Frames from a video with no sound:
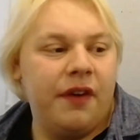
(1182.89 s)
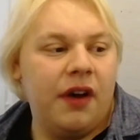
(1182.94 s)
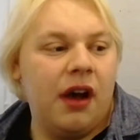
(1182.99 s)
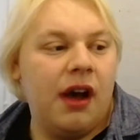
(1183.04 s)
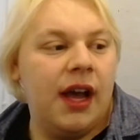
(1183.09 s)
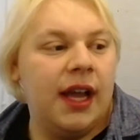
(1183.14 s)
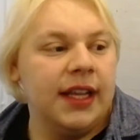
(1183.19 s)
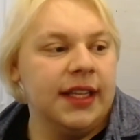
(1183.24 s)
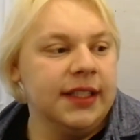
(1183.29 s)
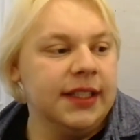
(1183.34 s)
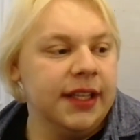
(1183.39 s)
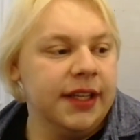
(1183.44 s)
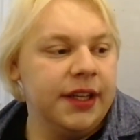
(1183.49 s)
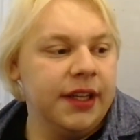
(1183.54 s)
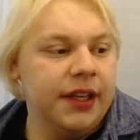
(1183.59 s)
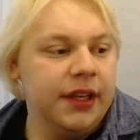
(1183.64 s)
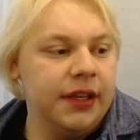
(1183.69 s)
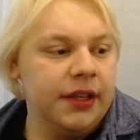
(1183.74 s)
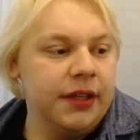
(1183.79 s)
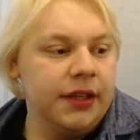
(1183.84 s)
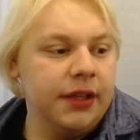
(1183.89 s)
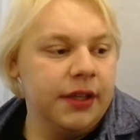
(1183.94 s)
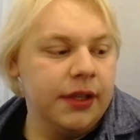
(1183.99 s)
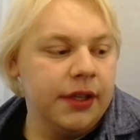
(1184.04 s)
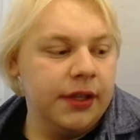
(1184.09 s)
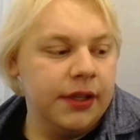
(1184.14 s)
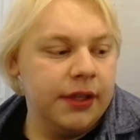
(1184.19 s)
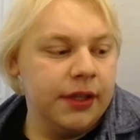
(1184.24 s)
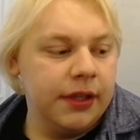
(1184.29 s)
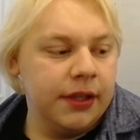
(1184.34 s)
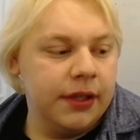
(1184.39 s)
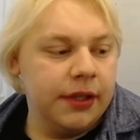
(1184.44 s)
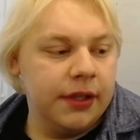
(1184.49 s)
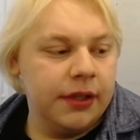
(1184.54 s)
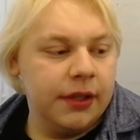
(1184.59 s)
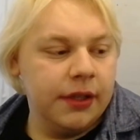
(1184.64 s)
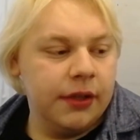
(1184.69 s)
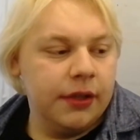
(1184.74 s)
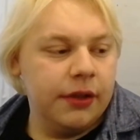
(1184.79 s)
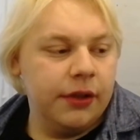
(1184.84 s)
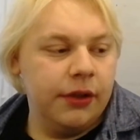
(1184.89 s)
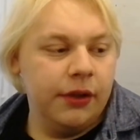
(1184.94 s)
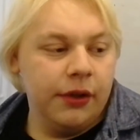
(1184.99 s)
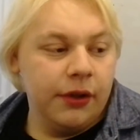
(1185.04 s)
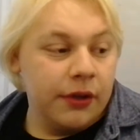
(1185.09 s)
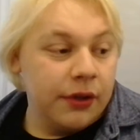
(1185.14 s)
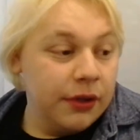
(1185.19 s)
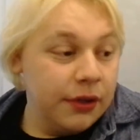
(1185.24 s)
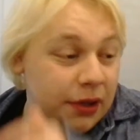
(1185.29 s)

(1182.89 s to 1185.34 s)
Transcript: I didn't look